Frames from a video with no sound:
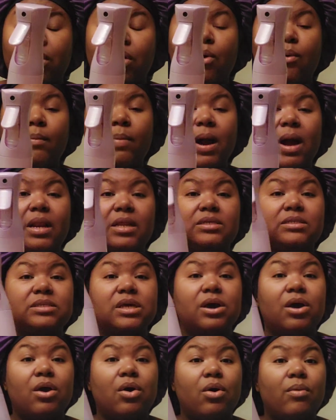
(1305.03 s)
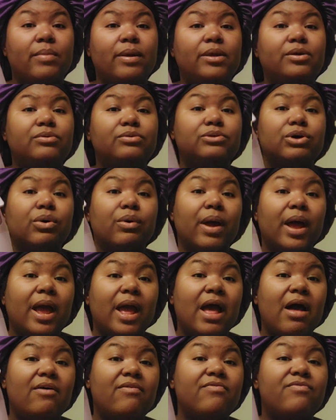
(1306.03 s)
own products at home and you don't
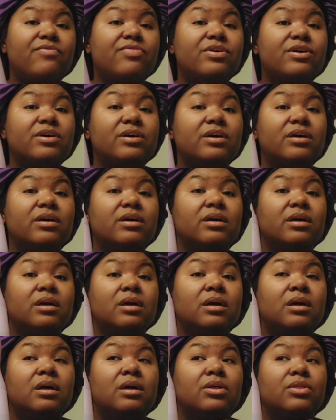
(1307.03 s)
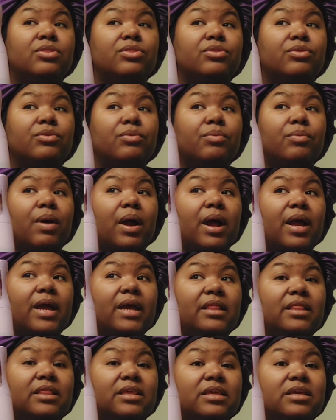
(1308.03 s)
have the right
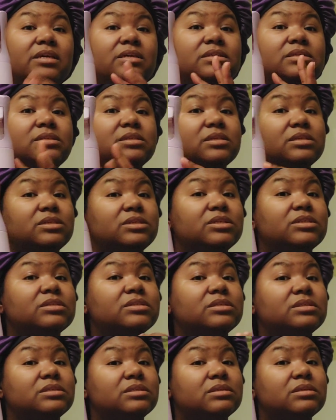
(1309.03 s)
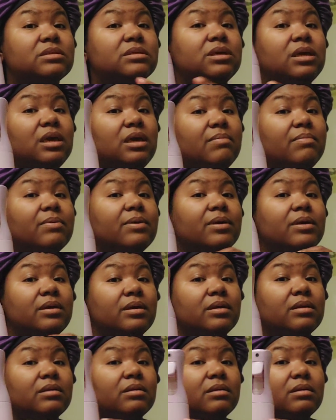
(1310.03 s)
things to just keep it
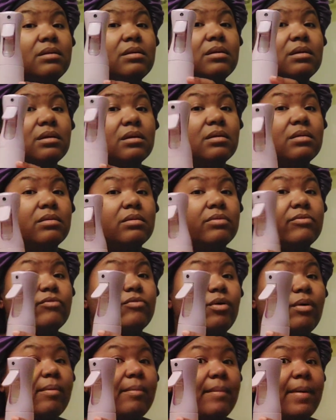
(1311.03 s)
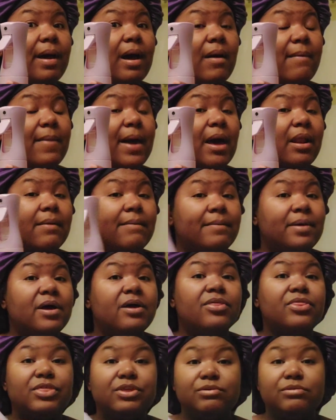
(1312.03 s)
for about a
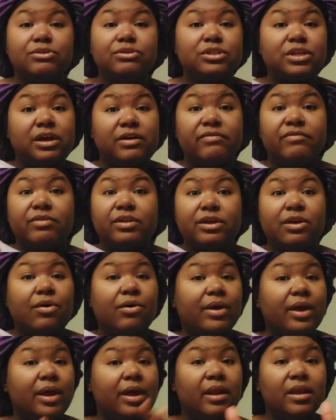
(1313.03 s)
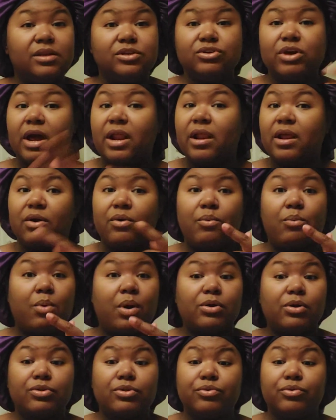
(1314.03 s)
month, you should definitely go ahead and try to
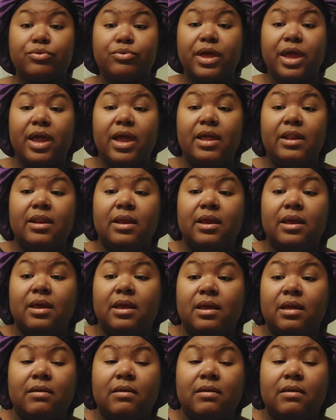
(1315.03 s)
work through that.